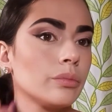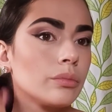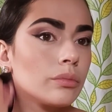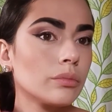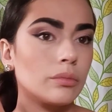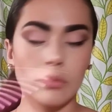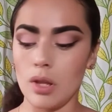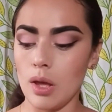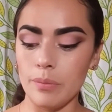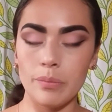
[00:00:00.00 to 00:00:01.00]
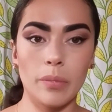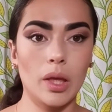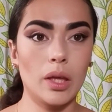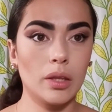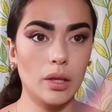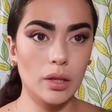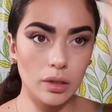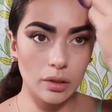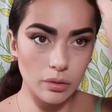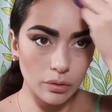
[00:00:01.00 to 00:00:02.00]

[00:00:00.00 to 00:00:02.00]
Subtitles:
Okay, and then on